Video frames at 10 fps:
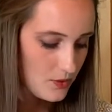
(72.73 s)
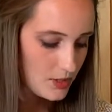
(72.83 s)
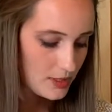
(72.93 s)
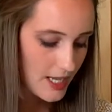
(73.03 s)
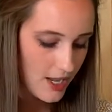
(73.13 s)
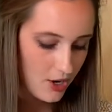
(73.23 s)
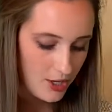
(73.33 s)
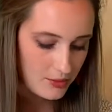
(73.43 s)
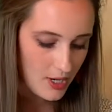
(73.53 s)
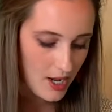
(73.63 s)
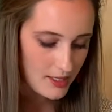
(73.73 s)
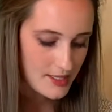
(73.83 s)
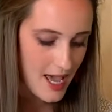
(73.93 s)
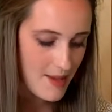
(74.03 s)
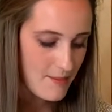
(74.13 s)
okay, are rocks
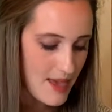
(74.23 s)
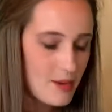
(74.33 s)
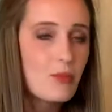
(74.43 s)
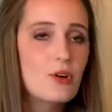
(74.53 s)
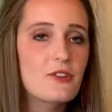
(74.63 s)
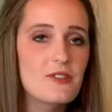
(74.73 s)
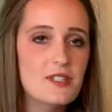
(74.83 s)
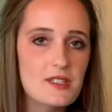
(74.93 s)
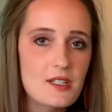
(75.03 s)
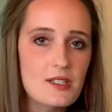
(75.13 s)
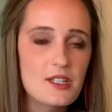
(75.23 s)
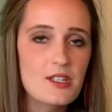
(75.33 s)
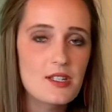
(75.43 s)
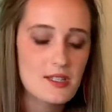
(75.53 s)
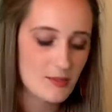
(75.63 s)
that metamorphosis
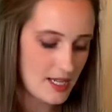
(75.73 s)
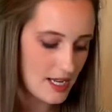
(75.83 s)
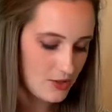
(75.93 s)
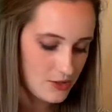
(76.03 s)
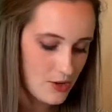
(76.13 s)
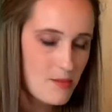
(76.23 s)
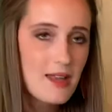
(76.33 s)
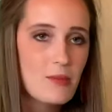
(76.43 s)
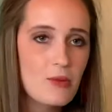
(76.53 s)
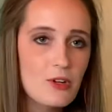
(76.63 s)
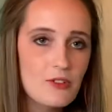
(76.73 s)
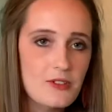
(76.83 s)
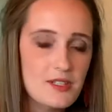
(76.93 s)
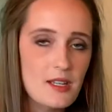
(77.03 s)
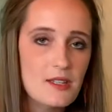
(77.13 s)
into something else. So
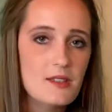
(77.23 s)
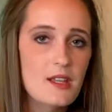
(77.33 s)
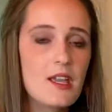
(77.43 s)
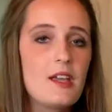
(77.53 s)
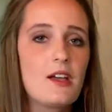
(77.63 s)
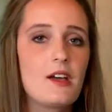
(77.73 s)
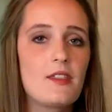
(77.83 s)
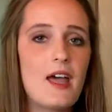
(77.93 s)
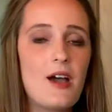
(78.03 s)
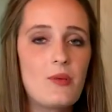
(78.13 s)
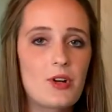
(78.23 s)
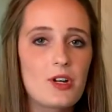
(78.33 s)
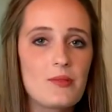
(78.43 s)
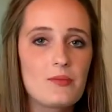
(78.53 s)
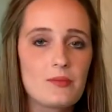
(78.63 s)
metamorphosis, that
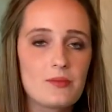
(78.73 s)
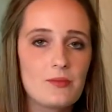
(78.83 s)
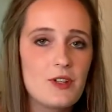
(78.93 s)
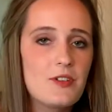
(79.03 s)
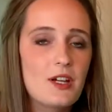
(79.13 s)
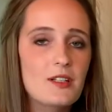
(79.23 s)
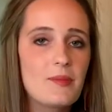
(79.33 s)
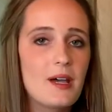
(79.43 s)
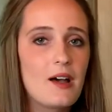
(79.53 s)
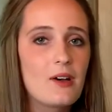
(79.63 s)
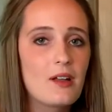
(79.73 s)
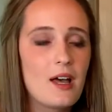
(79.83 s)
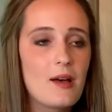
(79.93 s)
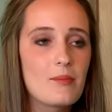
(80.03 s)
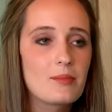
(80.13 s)
word, we've talked about
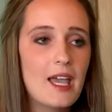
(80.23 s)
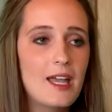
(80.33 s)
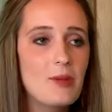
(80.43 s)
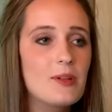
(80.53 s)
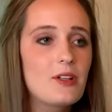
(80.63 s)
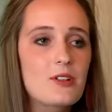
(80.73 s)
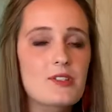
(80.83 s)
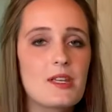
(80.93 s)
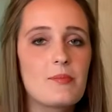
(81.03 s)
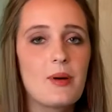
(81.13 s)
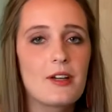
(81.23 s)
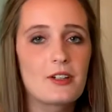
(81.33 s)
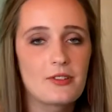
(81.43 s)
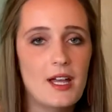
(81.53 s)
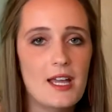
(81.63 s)
caterpillars and
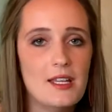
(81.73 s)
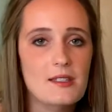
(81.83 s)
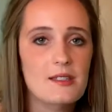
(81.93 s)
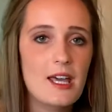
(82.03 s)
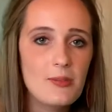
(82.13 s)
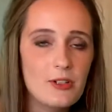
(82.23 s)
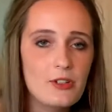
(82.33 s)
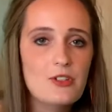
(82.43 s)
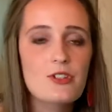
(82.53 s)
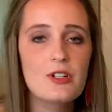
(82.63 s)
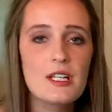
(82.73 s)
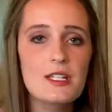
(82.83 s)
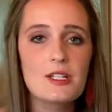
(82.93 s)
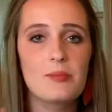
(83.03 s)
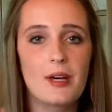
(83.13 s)
butterflies. Caterpillars turn
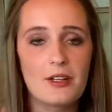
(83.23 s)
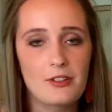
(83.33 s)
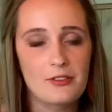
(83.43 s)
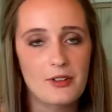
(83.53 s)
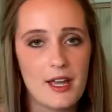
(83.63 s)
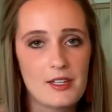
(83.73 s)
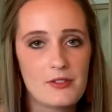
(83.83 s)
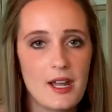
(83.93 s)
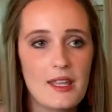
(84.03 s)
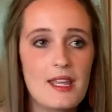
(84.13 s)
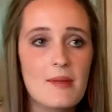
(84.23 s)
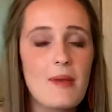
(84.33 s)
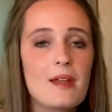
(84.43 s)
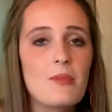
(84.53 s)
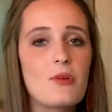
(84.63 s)
into butterflies, right? They
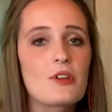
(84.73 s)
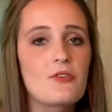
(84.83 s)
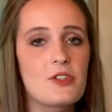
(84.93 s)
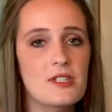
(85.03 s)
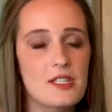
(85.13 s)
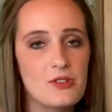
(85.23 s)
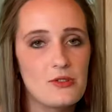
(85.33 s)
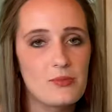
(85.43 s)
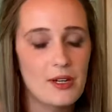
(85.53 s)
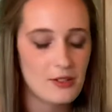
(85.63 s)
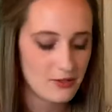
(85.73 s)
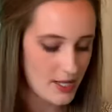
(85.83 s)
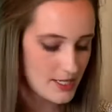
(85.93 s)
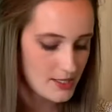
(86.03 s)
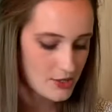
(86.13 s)
metamorphose into
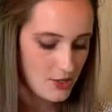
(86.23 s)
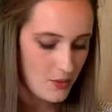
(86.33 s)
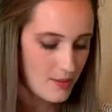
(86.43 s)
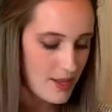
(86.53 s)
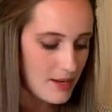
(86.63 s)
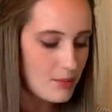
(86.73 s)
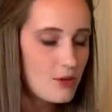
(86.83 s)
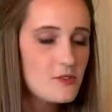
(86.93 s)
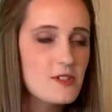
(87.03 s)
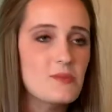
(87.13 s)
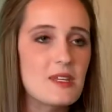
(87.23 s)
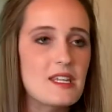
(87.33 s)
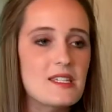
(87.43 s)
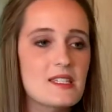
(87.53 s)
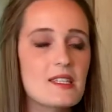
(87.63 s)
butterflies. And so what metamorphosis
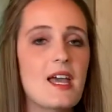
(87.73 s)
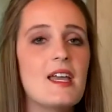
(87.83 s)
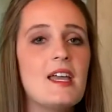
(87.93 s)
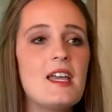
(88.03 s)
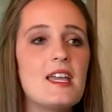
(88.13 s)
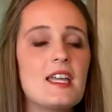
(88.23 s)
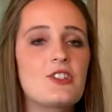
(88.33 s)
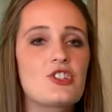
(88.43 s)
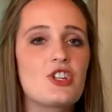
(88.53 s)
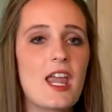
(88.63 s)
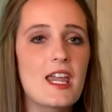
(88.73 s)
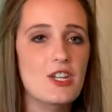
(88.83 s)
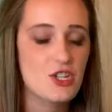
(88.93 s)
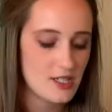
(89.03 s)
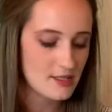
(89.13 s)
means is that it
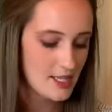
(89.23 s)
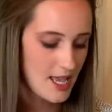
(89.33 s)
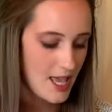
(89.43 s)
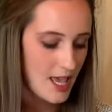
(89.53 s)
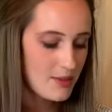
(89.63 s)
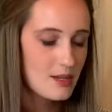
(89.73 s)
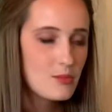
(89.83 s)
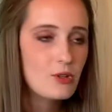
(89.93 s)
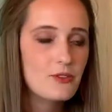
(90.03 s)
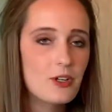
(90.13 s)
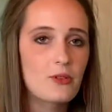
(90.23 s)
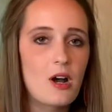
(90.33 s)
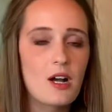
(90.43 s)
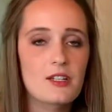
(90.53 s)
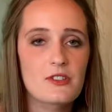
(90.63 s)
changes. And metamorphic
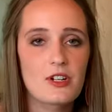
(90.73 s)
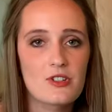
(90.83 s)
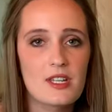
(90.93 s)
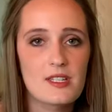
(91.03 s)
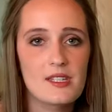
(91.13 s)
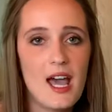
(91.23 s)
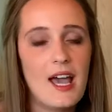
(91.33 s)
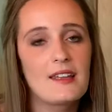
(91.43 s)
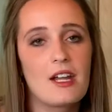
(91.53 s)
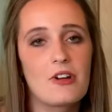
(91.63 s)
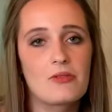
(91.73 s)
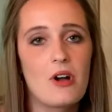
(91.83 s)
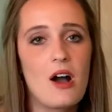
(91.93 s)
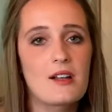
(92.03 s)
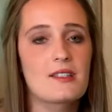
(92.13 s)
rocks are just that. They are
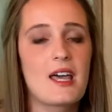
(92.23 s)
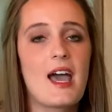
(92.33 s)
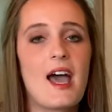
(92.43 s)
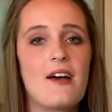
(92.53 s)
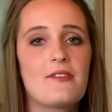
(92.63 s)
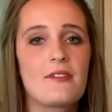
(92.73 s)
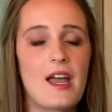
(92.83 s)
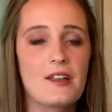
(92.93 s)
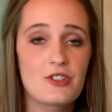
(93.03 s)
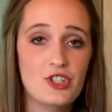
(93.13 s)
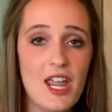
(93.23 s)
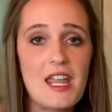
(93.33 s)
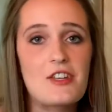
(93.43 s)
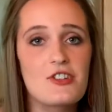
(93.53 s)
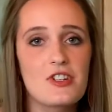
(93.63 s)
rocks that have
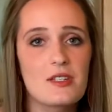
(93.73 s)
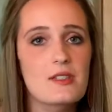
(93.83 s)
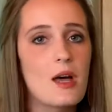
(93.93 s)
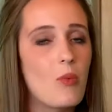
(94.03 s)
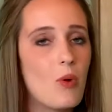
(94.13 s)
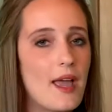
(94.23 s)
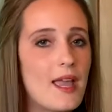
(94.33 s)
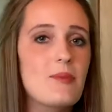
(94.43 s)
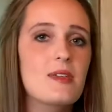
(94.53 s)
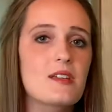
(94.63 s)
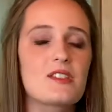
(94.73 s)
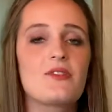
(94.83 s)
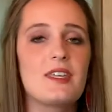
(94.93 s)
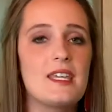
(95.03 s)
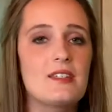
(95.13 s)
changed in some way because of
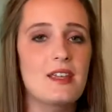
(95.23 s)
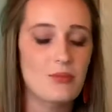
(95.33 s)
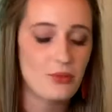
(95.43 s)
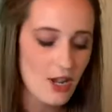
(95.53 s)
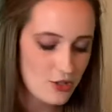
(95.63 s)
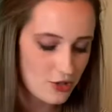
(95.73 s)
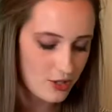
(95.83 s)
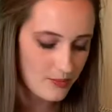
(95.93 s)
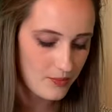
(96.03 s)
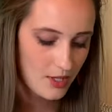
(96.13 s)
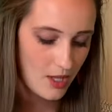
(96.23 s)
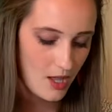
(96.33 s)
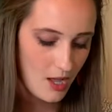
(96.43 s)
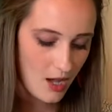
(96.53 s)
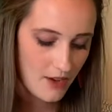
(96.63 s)
heat and pressure.
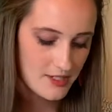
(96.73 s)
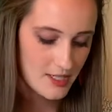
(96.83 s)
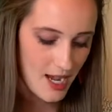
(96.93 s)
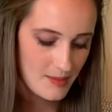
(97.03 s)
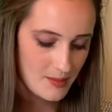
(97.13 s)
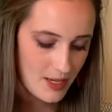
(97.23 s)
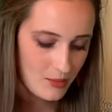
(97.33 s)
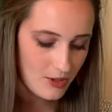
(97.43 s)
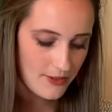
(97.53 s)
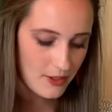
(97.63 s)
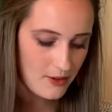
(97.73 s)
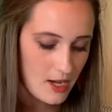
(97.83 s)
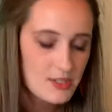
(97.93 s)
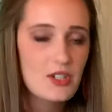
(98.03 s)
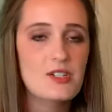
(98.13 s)
Oftentimes, metamorphic
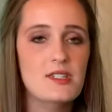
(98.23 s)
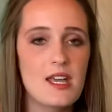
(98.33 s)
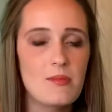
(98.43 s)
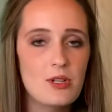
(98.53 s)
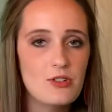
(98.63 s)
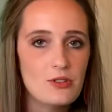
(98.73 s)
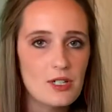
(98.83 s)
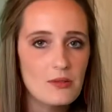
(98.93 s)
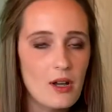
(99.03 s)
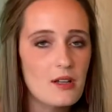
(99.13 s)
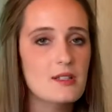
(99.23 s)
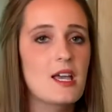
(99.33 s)
rocks are sedimentary rocks